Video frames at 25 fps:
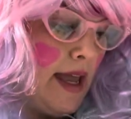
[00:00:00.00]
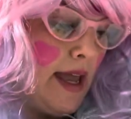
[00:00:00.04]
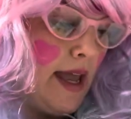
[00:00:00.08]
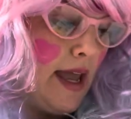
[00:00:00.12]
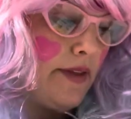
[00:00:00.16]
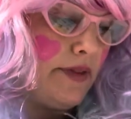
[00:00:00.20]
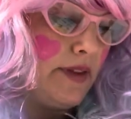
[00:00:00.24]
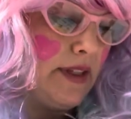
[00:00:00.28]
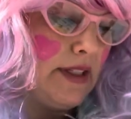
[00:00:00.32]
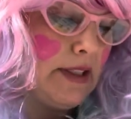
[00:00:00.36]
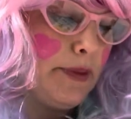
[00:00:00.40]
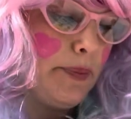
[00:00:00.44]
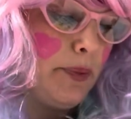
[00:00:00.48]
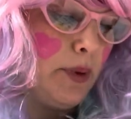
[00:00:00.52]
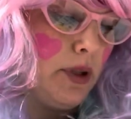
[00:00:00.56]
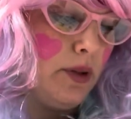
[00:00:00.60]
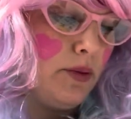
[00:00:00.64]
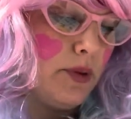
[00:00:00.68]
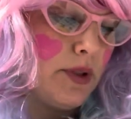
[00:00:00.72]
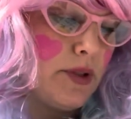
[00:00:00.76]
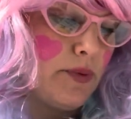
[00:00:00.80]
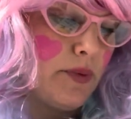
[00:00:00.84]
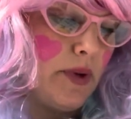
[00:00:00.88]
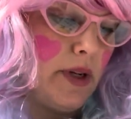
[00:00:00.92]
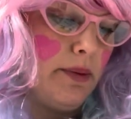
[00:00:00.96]
And this book
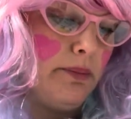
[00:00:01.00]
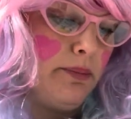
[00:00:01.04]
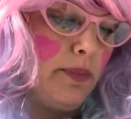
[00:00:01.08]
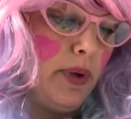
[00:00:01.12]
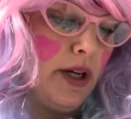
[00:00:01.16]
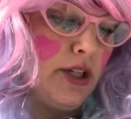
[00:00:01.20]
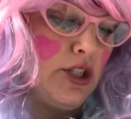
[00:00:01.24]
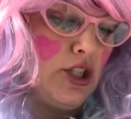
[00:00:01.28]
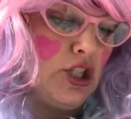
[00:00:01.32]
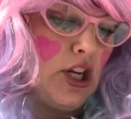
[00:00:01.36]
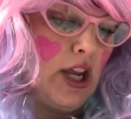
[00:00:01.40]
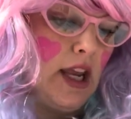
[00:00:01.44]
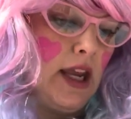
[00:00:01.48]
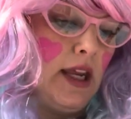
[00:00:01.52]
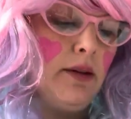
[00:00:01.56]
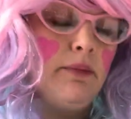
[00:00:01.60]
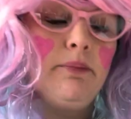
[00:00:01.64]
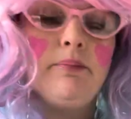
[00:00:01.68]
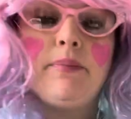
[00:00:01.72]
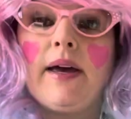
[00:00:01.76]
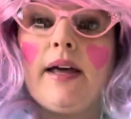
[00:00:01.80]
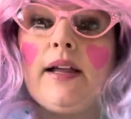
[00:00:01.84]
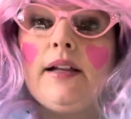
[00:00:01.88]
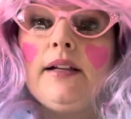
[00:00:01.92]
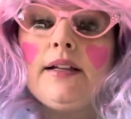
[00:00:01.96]
was written by Jane
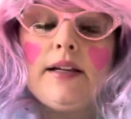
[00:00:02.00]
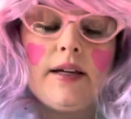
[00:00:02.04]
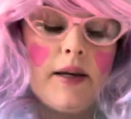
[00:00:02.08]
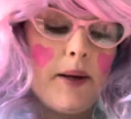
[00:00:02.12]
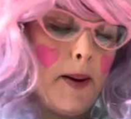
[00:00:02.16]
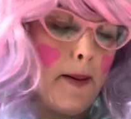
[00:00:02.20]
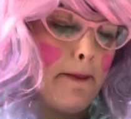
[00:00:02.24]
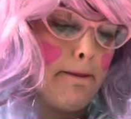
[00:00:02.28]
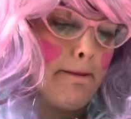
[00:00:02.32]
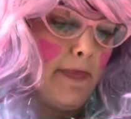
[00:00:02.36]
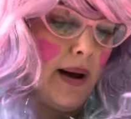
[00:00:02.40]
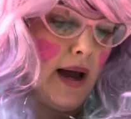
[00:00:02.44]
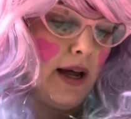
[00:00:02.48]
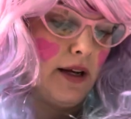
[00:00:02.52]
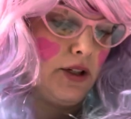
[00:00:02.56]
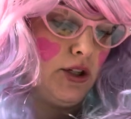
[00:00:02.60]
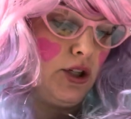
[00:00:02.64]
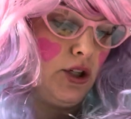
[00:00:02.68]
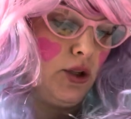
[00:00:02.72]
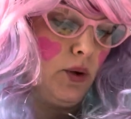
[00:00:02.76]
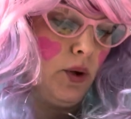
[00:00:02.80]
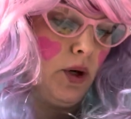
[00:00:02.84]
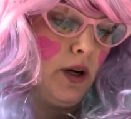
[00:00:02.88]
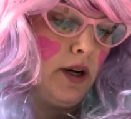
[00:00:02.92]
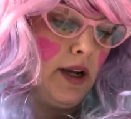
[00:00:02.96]
Belk
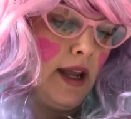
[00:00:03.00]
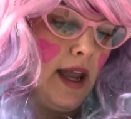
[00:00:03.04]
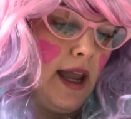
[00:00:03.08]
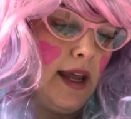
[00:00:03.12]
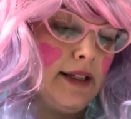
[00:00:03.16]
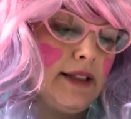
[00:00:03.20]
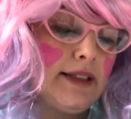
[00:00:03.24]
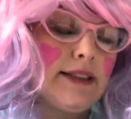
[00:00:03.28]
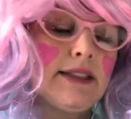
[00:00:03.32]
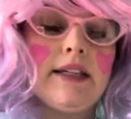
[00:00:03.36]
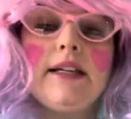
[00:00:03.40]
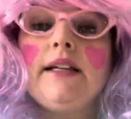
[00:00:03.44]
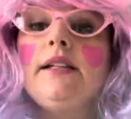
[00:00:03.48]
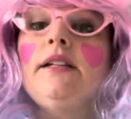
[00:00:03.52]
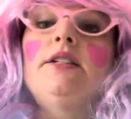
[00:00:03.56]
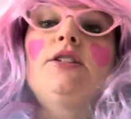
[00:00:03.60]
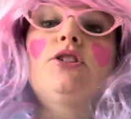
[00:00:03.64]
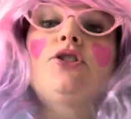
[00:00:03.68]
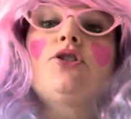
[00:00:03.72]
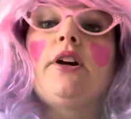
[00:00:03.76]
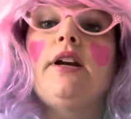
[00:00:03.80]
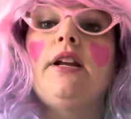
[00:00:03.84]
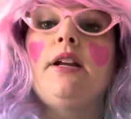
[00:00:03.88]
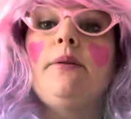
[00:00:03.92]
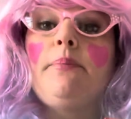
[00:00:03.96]
Moncure, and it's
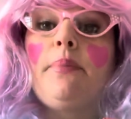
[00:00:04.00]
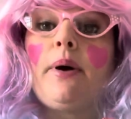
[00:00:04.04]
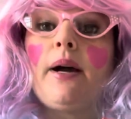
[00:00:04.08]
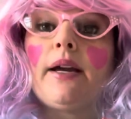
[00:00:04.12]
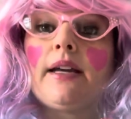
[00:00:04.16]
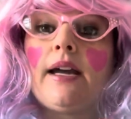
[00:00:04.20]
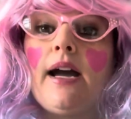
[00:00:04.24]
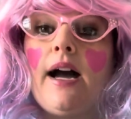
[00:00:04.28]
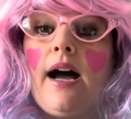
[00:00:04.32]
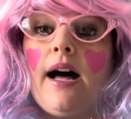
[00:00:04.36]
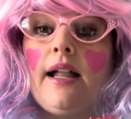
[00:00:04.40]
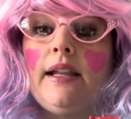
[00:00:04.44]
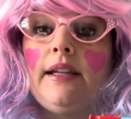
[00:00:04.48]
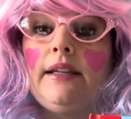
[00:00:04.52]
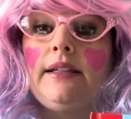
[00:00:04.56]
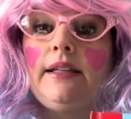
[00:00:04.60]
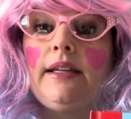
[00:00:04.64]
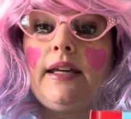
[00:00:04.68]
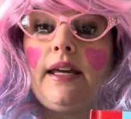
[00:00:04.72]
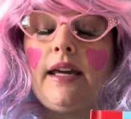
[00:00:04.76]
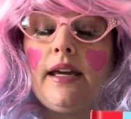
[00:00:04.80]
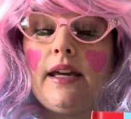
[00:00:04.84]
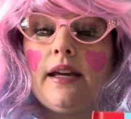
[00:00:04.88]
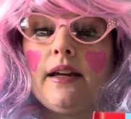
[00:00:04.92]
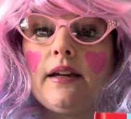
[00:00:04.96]
illustrated by Colin
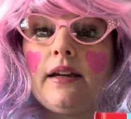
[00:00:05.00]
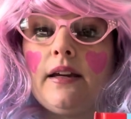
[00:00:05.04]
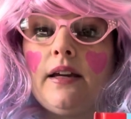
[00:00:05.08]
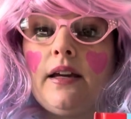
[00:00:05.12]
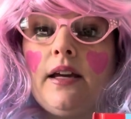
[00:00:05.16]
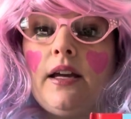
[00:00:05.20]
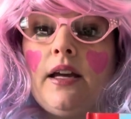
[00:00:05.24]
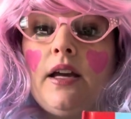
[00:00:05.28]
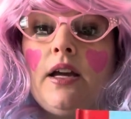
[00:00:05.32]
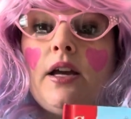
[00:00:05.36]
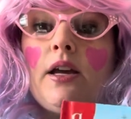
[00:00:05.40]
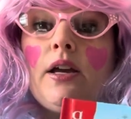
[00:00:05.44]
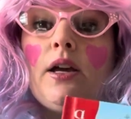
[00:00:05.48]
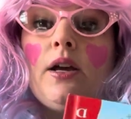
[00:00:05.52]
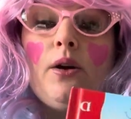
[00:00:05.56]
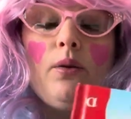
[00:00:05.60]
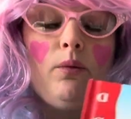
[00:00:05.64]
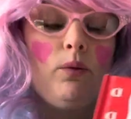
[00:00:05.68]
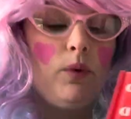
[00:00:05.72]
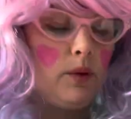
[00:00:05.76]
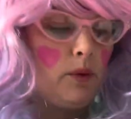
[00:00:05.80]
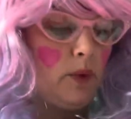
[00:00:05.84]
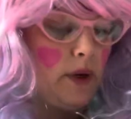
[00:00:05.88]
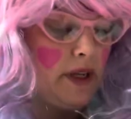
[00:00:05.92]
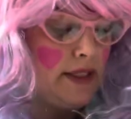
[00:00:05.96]
King.
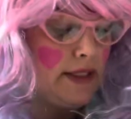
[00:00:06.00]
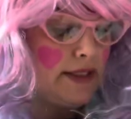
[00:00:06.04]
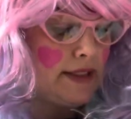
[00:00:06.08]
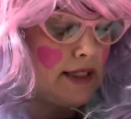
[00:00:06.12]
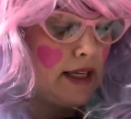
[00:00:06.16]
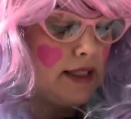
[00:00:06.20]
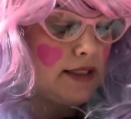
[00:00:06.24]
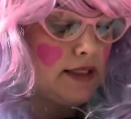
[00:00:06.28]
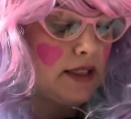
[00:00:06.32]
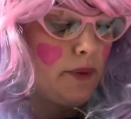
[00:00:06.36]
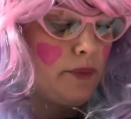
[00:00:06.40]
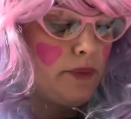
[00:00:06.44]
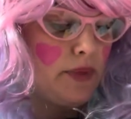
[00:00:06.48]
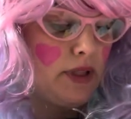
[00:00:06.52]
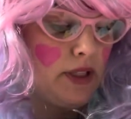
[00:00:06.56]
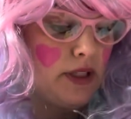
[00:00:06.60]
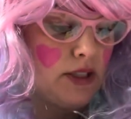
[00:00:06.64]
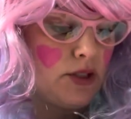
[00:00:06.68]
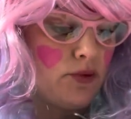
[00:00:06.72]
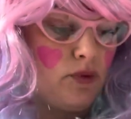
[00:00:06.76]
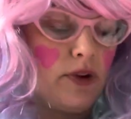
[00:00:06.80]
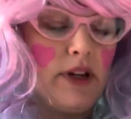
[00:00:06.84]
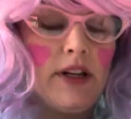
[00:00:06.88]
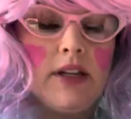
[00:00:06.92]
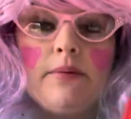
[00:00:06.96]
When we say something is
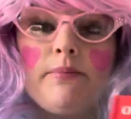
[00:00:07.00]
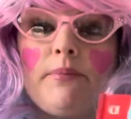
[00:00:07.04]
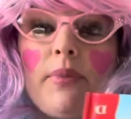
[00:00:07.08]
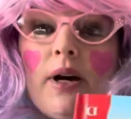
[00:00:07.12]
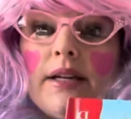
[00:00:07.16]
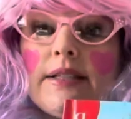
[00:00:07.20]
written by